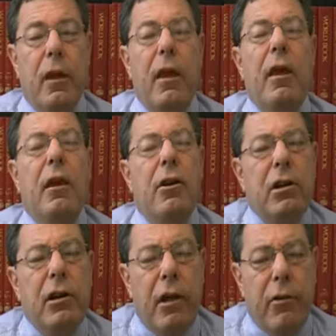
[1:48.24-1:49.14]
Here's
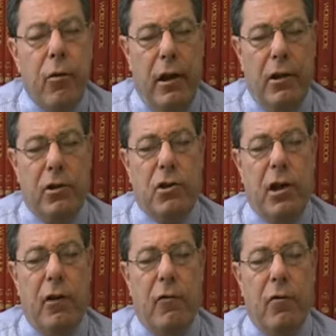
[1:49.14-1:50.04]
another way to
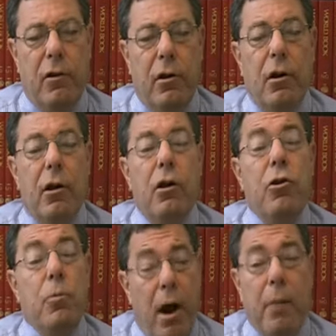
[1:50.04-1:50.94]
save. You
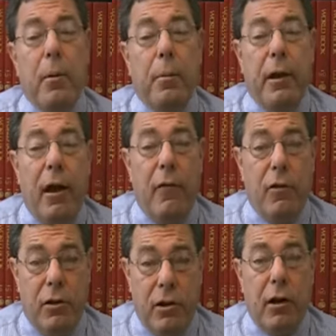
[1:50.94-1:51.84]
probably have a
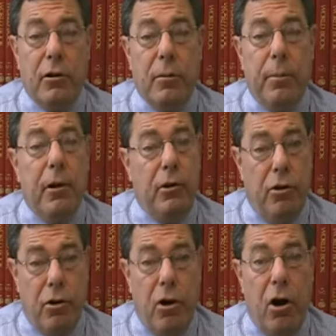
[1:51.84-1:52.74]
deductible on your
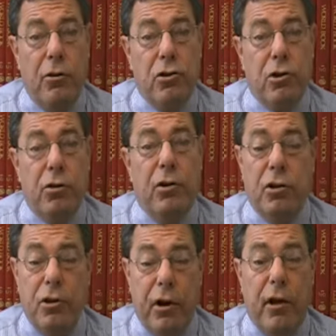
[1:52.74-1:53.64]
car insurance and
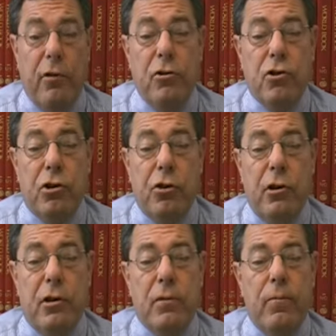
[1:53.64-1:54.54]
your health
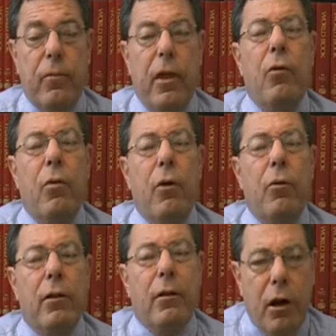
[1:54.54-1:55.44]
insurance. Well, with
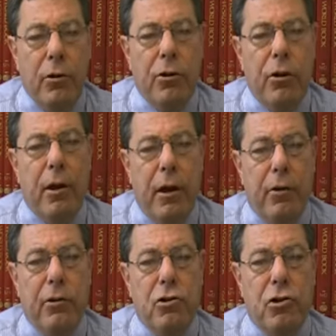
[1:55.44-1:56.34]
long-term care
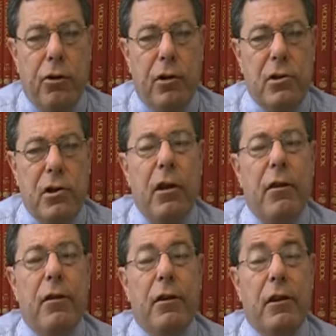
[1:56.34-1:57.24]
insurance,
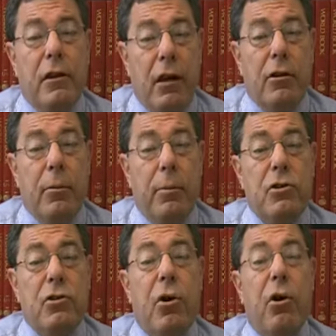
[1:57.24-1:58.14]
the deductible is
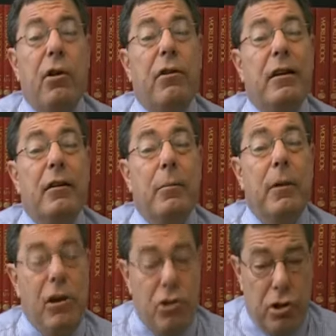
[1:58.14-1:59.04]
called the
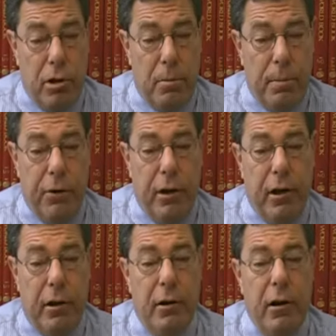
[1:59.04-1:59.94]
elimination period.
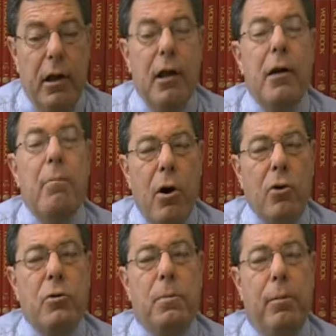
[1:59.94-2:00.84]

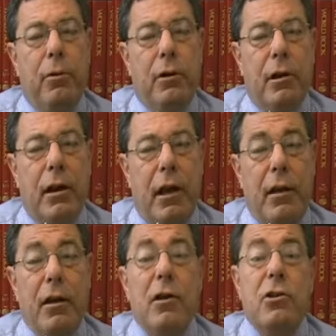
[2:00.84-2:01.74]
Most people today
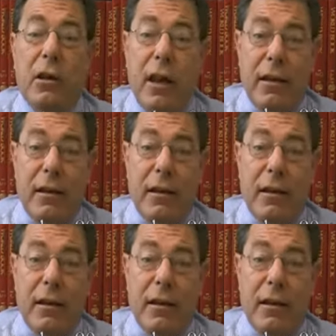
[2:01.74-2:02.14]
select a